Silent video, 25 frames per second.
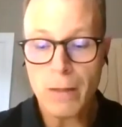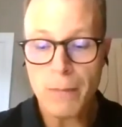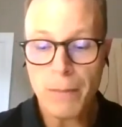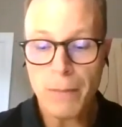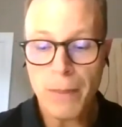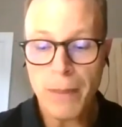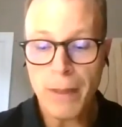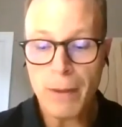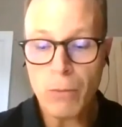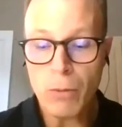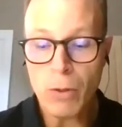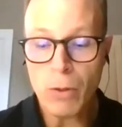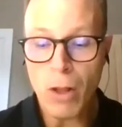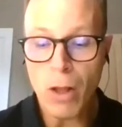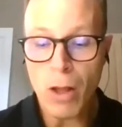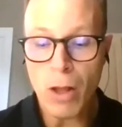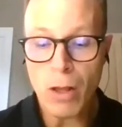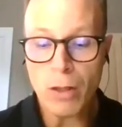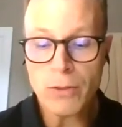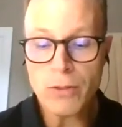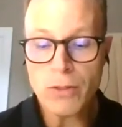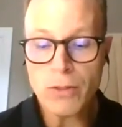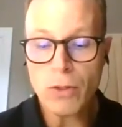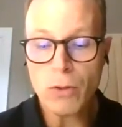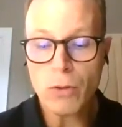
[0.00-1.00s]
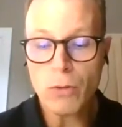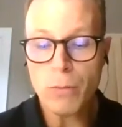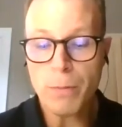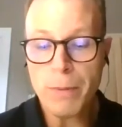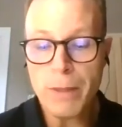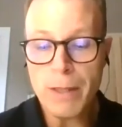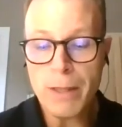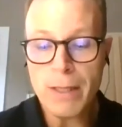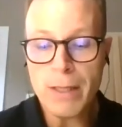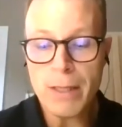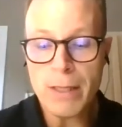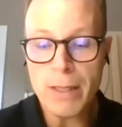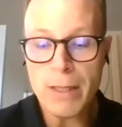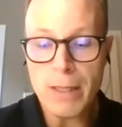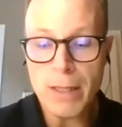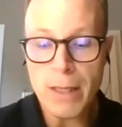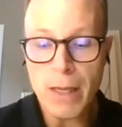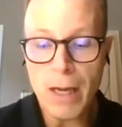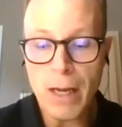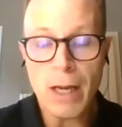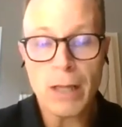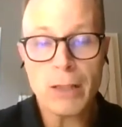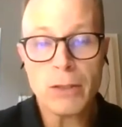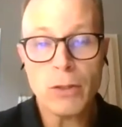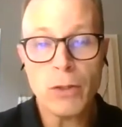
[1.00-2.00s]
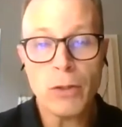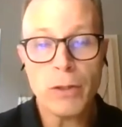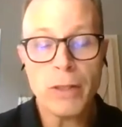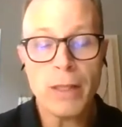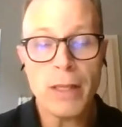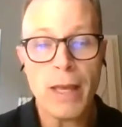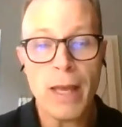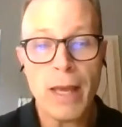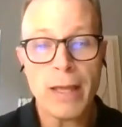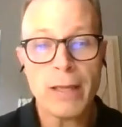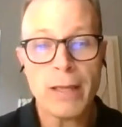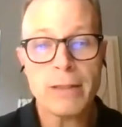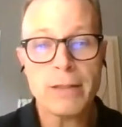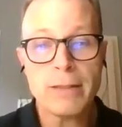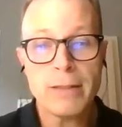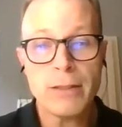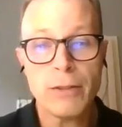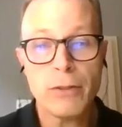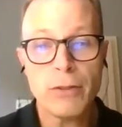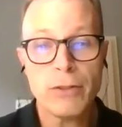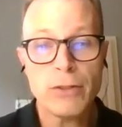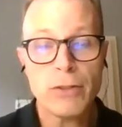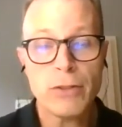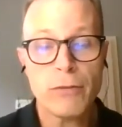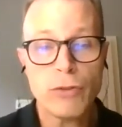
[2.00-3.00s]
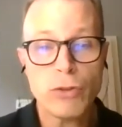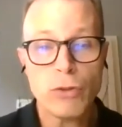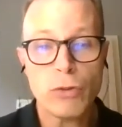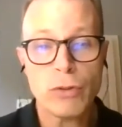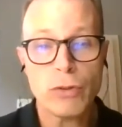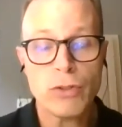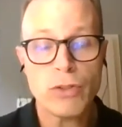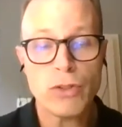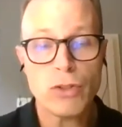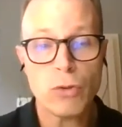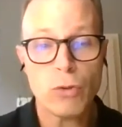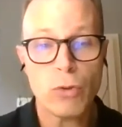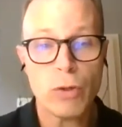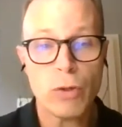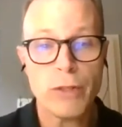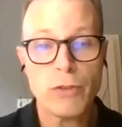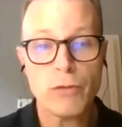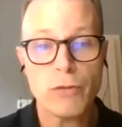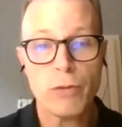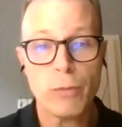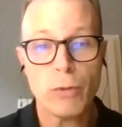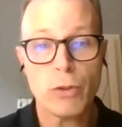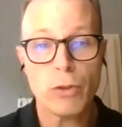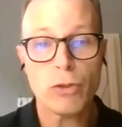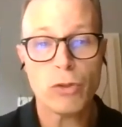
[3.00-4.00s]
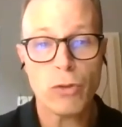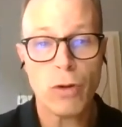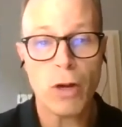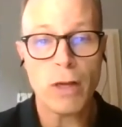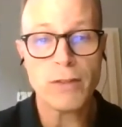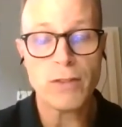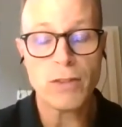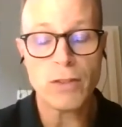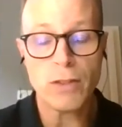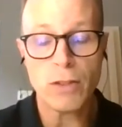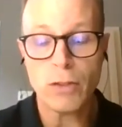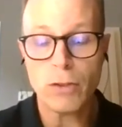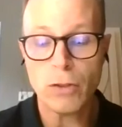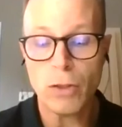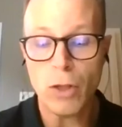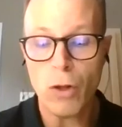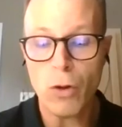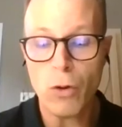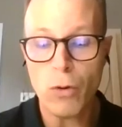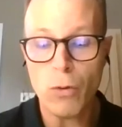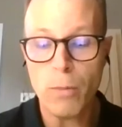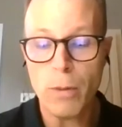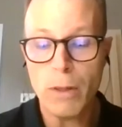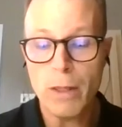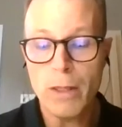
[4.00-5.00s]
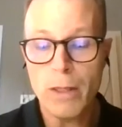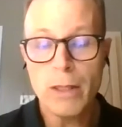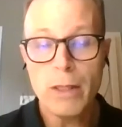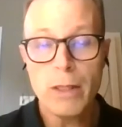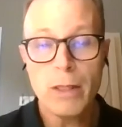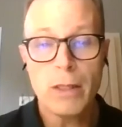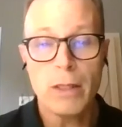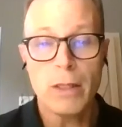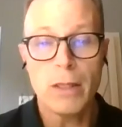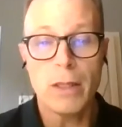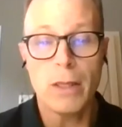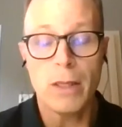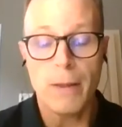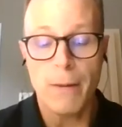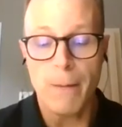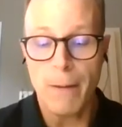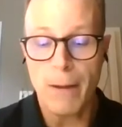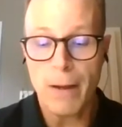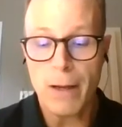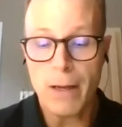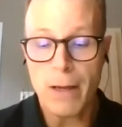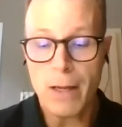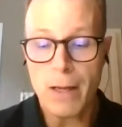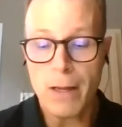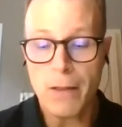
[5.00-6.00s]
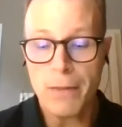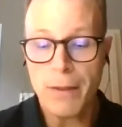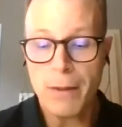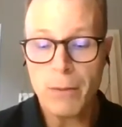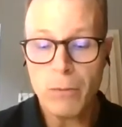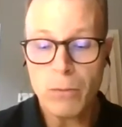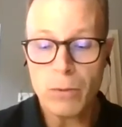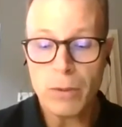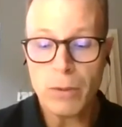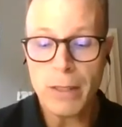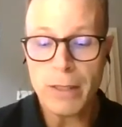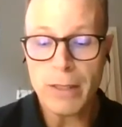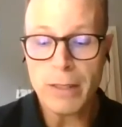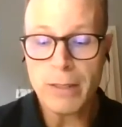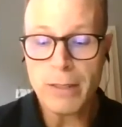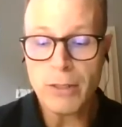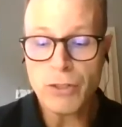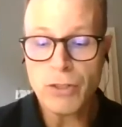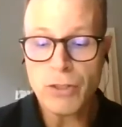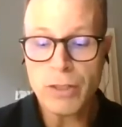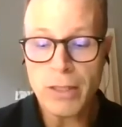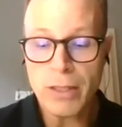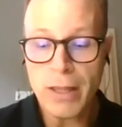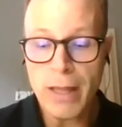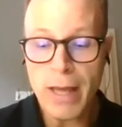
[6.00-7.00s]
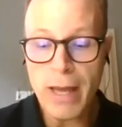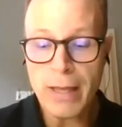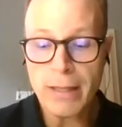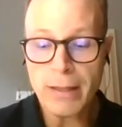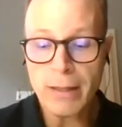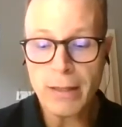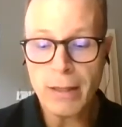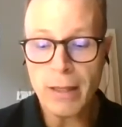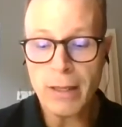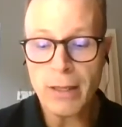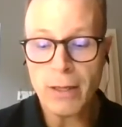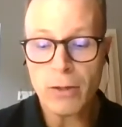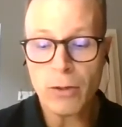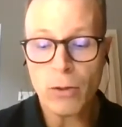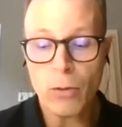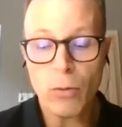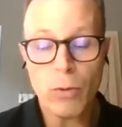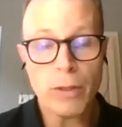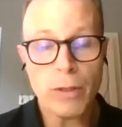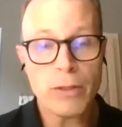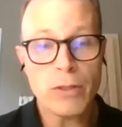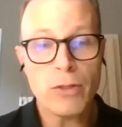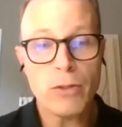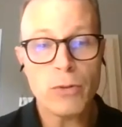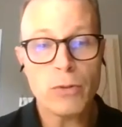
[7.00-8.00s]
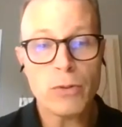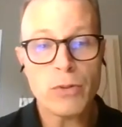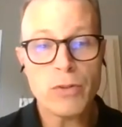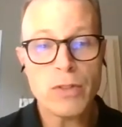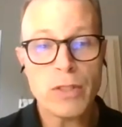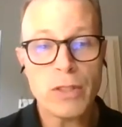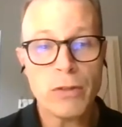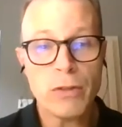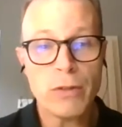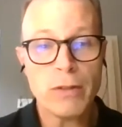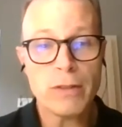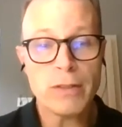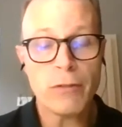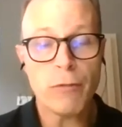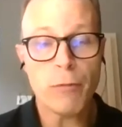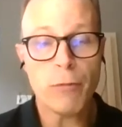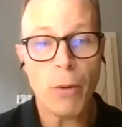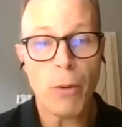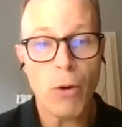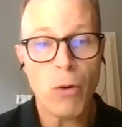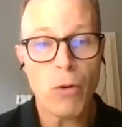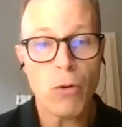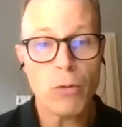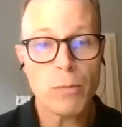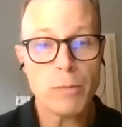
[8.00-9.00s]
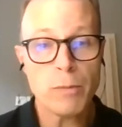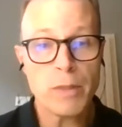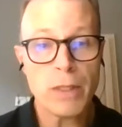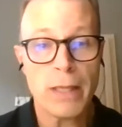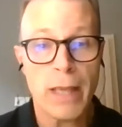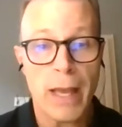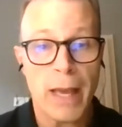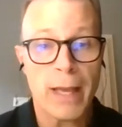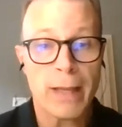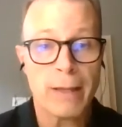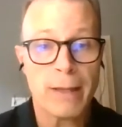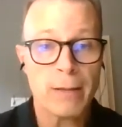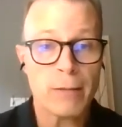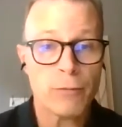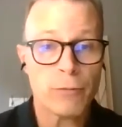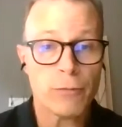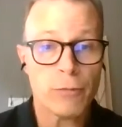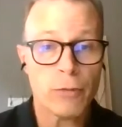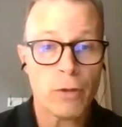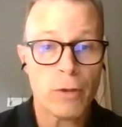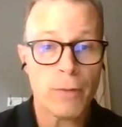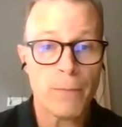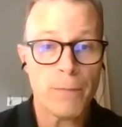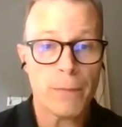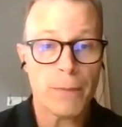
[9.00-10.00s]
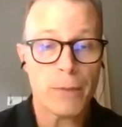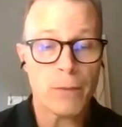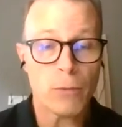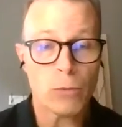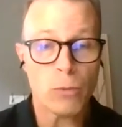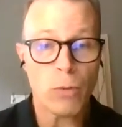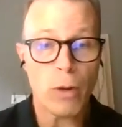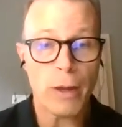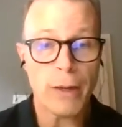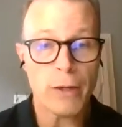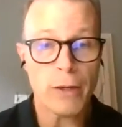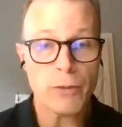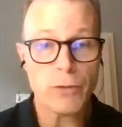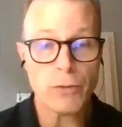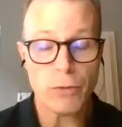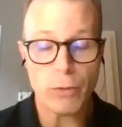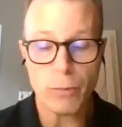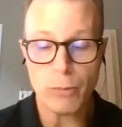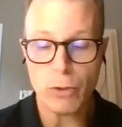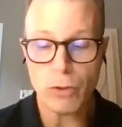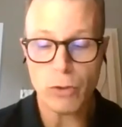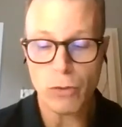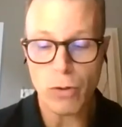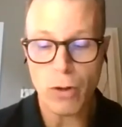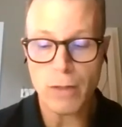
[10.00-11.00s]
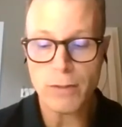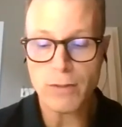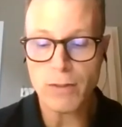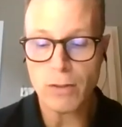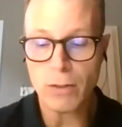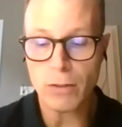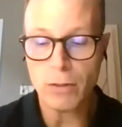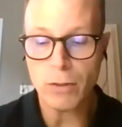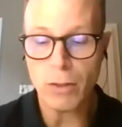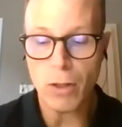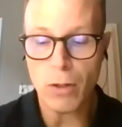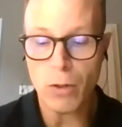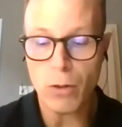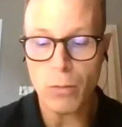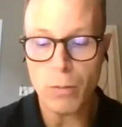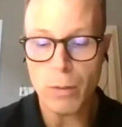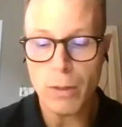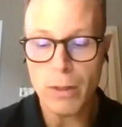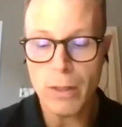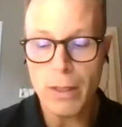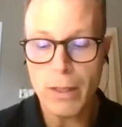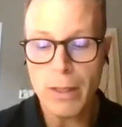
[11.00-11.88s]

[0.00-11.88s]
They will also be looking at a series of short stories from across the globe. They will, in addition to that, they are going to do a series of poems, again, from writers from across the globe.